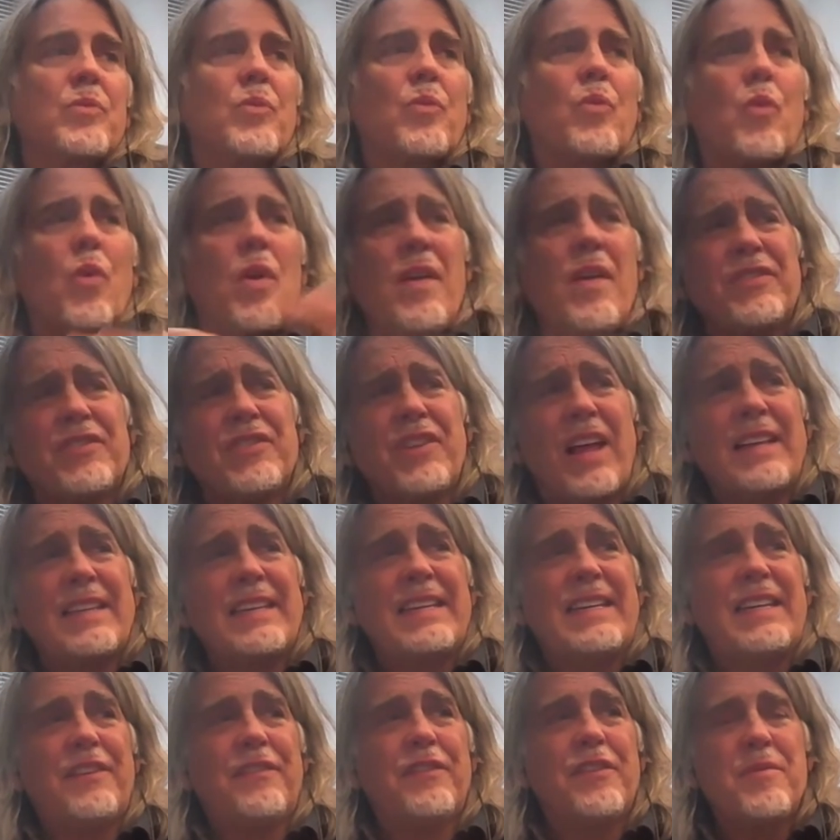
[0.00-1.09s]
we have a slightly
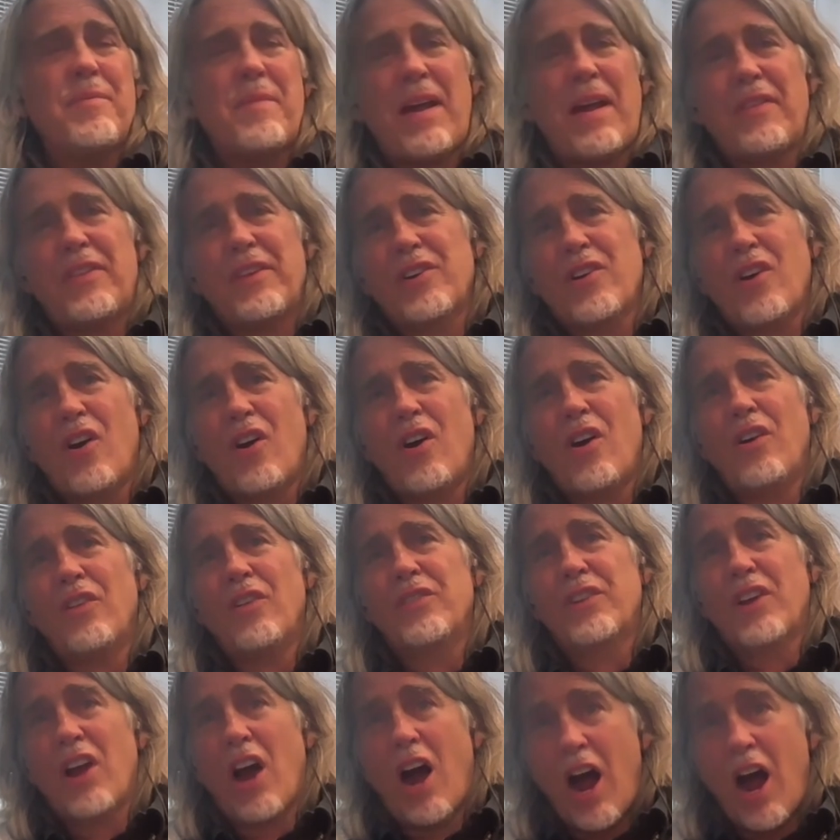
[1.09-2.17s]
different method called
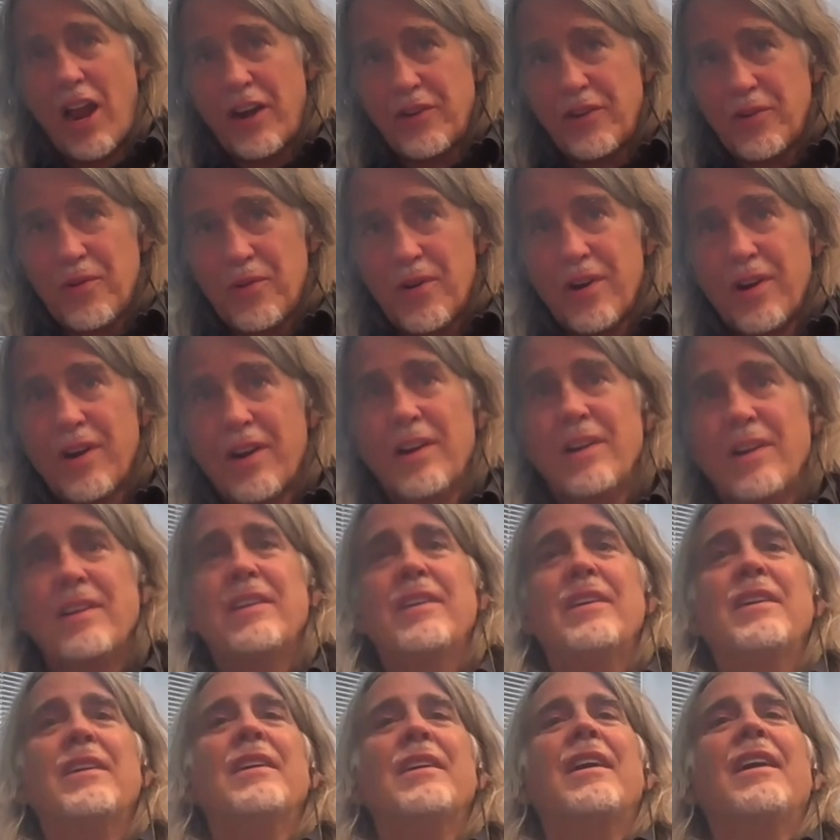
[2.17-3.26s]
Condor,
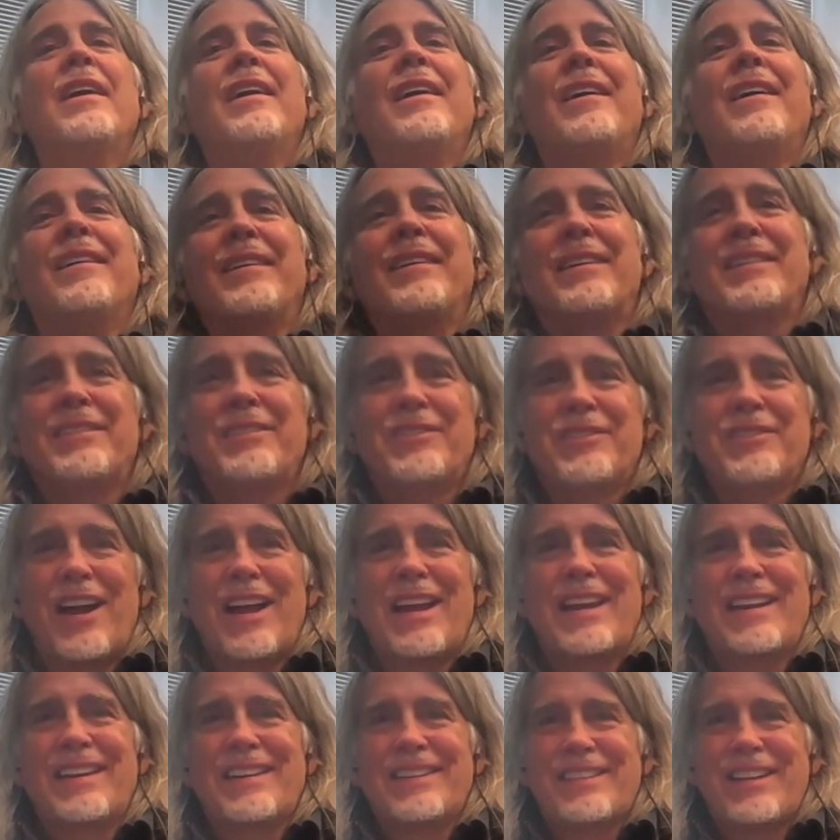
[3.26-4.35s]
like
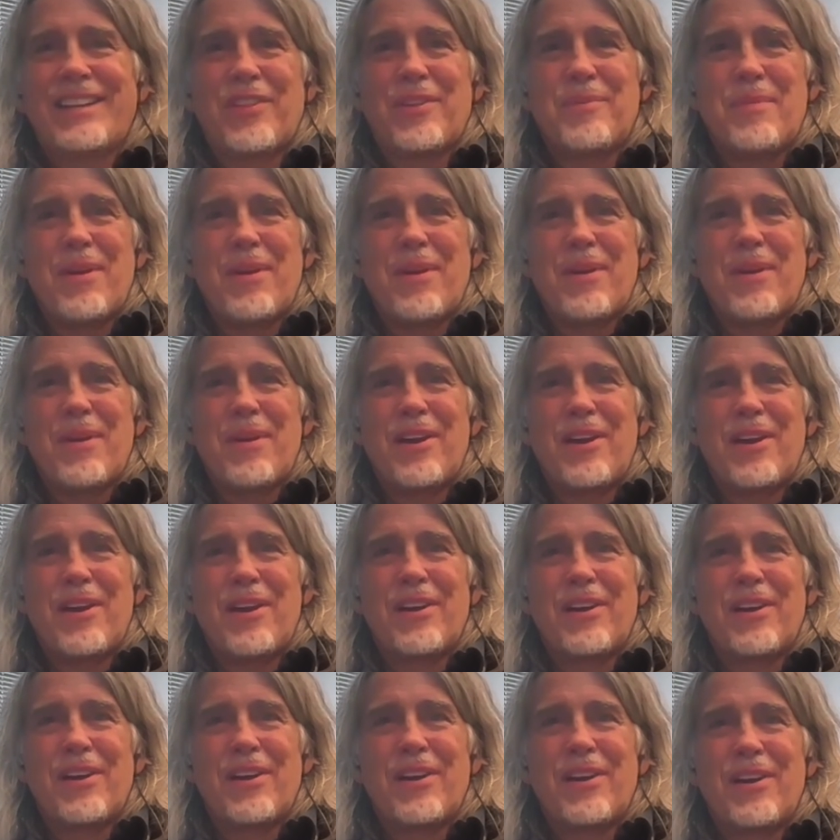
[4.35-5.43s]
giant South
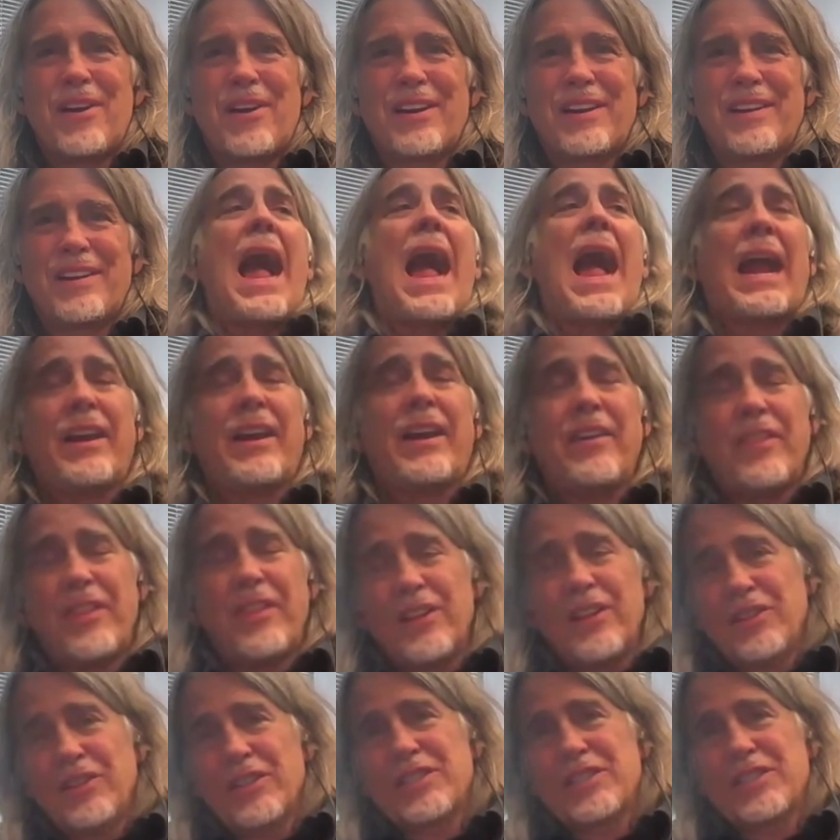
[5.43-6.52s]
American. We have
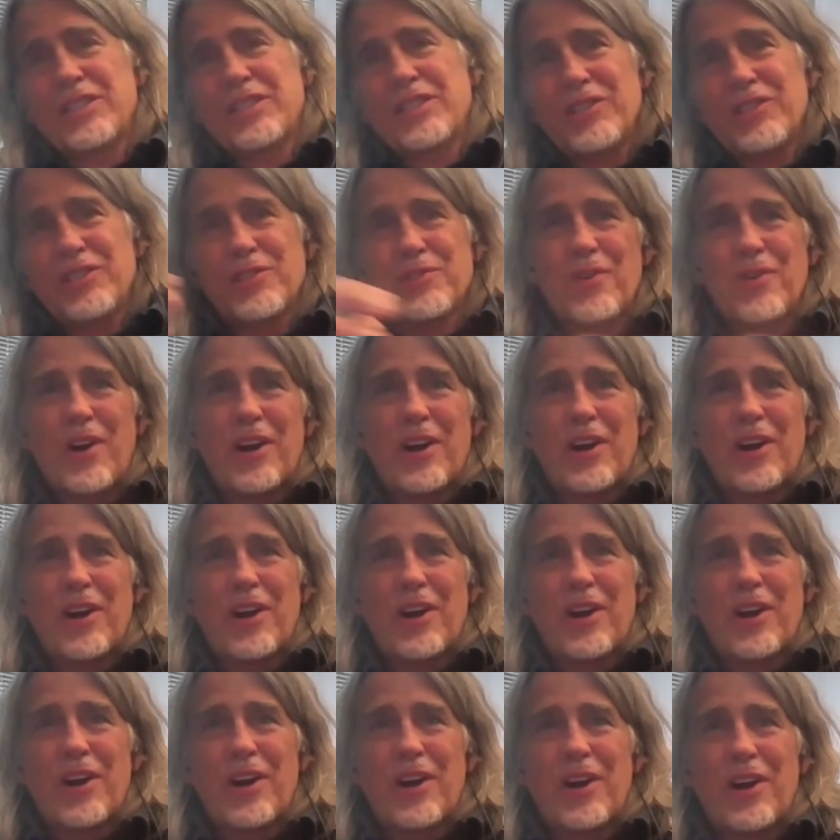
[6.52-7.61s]
Alpaca, which is the
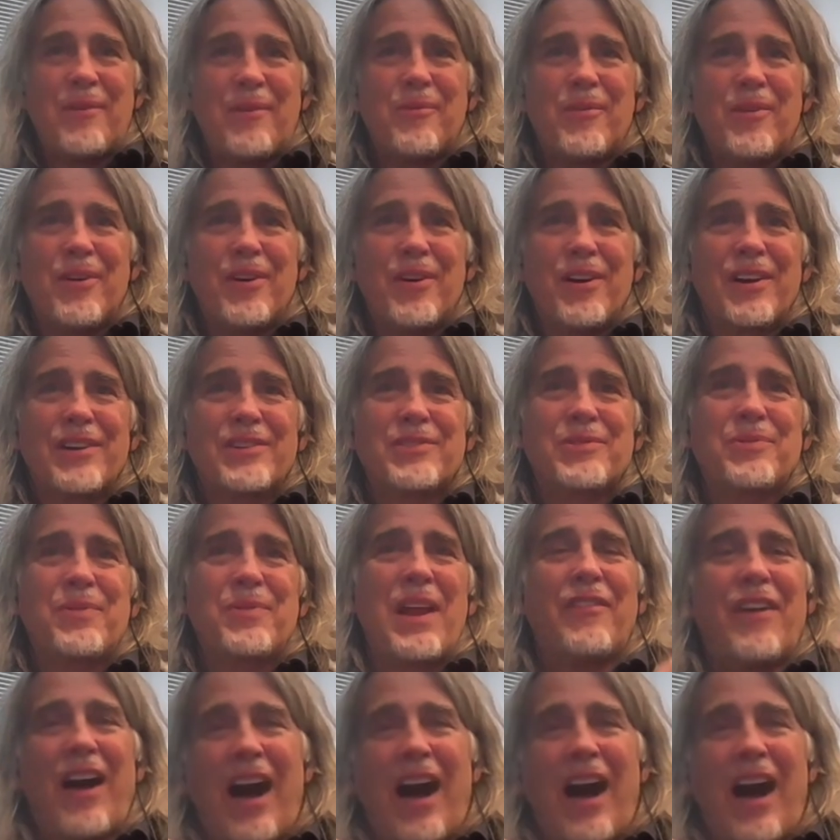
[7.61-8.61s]
structure of the networks. We have